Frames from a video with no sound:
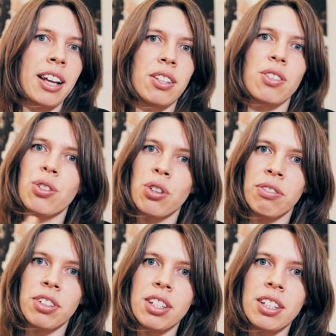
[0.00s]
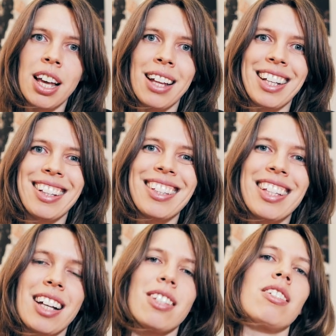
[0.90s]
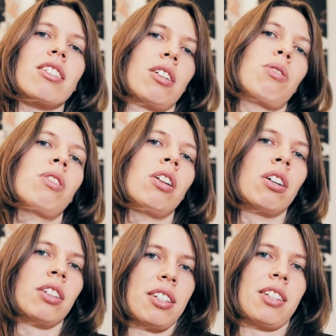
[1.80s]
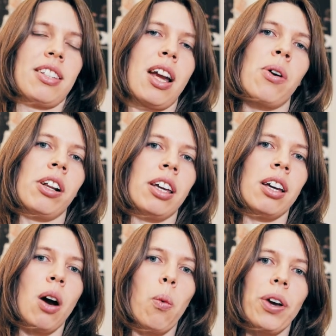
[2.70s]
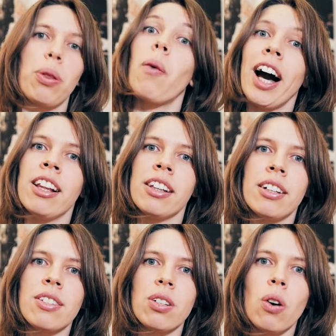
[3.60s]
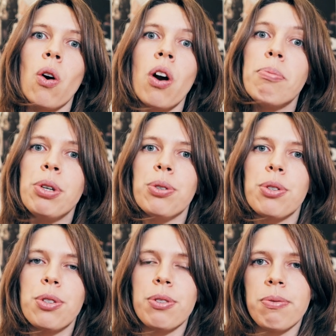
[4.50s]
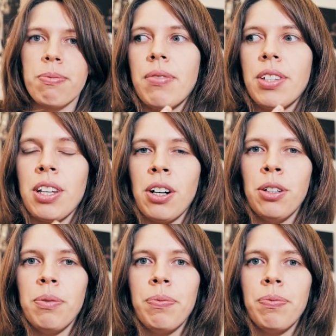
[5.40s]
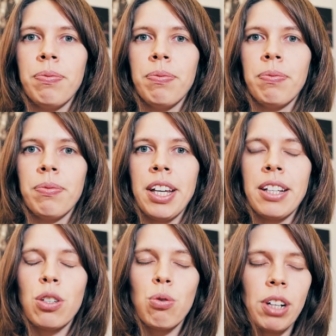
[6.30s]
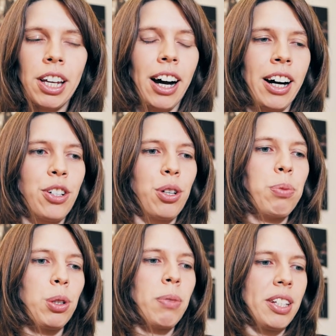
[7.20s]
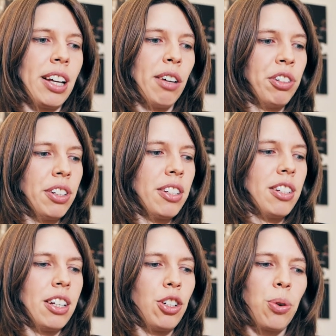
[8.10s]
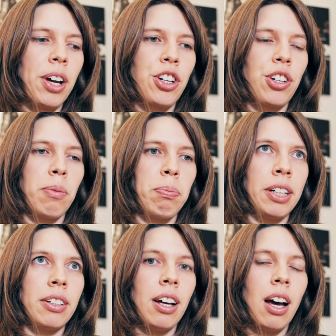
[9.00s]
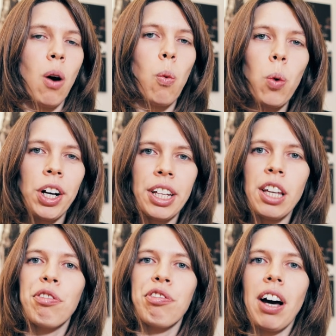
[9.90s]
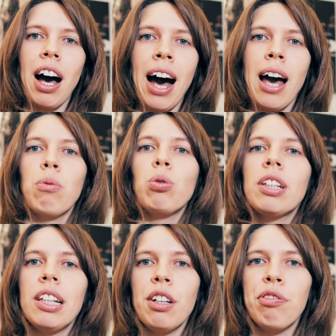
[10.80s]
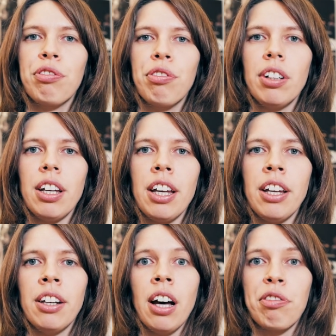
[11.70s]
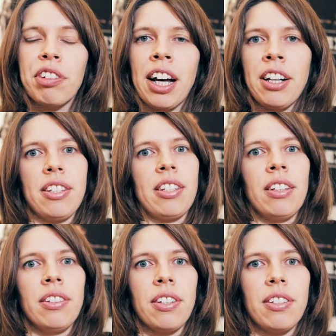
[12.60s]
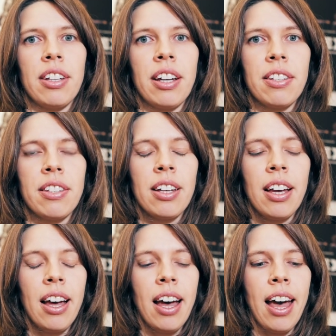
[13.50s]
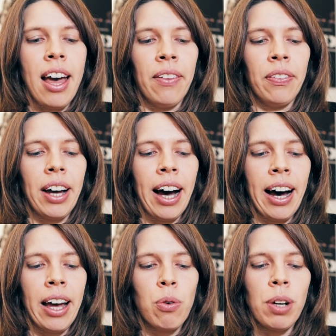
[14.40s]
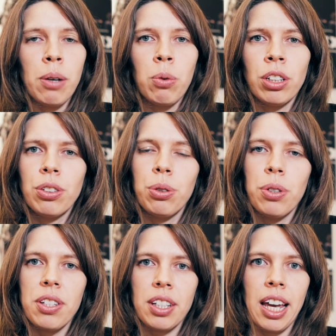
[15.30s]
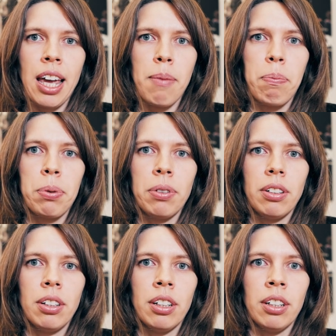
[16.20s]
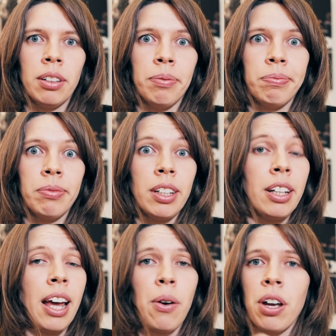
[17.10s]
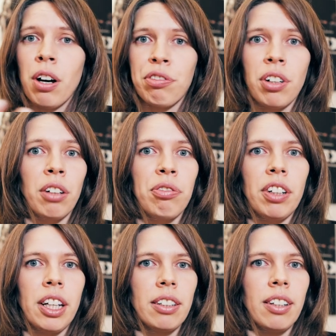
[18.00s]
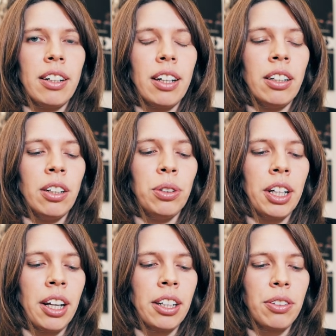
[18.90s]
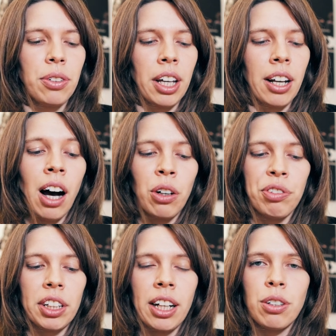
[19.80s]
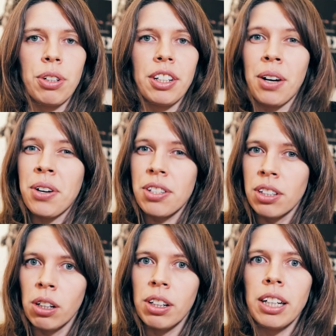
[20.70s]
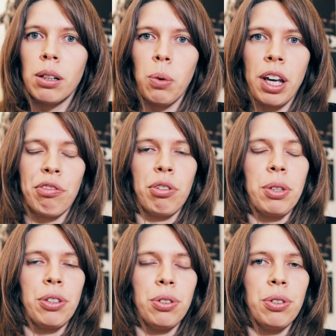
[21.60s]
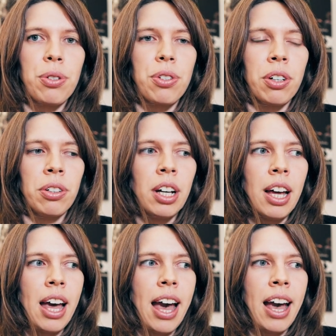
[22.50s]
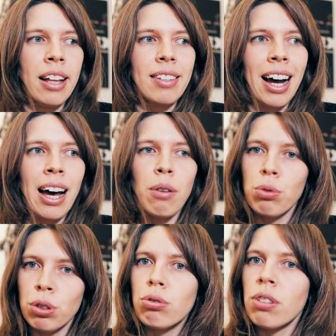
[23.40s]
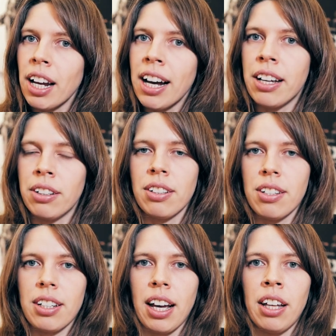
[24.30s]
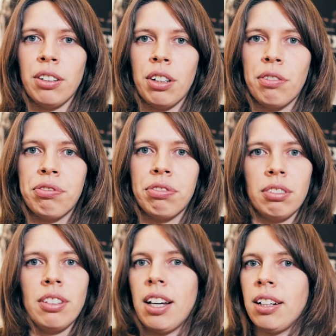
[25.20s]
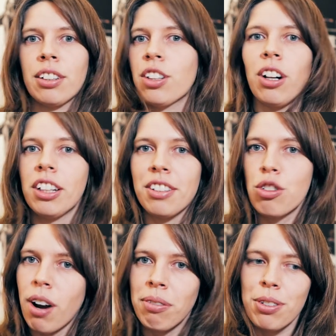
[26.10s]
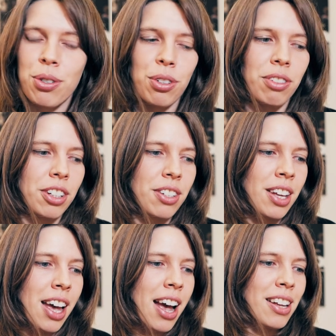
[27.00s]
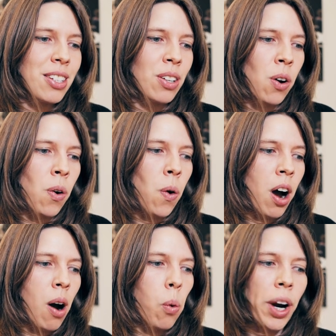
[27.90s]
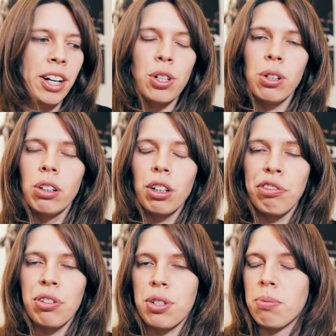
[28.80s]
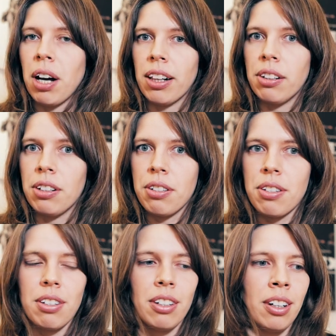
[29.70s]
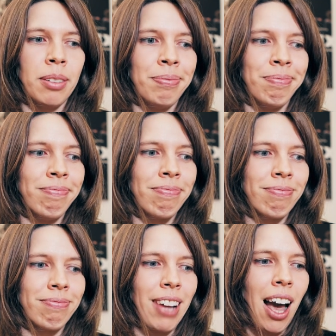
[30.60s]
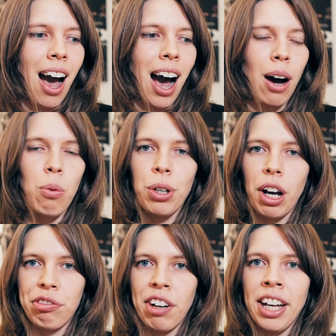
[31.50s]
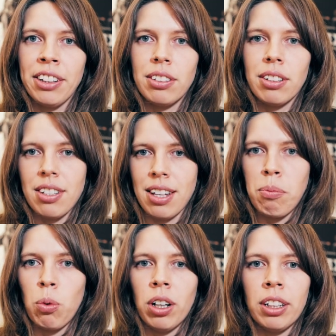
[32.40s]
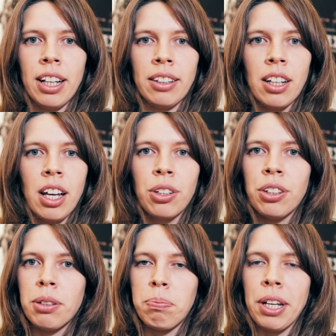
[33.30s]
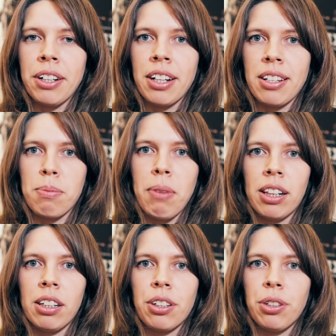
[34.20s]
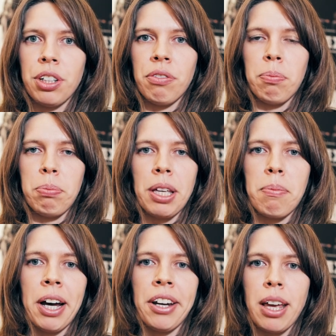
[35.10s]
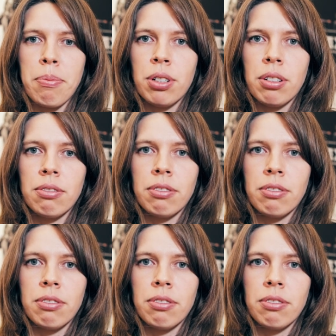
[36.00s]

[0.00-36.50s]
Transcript: as a service that doesn't go along necessarily with violence or abuse. So it's really hard to put myself in this situation, but what if I would live in Afghanistan these days and I really want to escape um, an area of conflict and I know that I need to get out of the country. There is no legal way for me to do so. And I would rely on this kind of, yeah, call it travel service. So, where to look for smugglers? Um, how would I find someone? And could it be that a smuggler could even be my neighbor?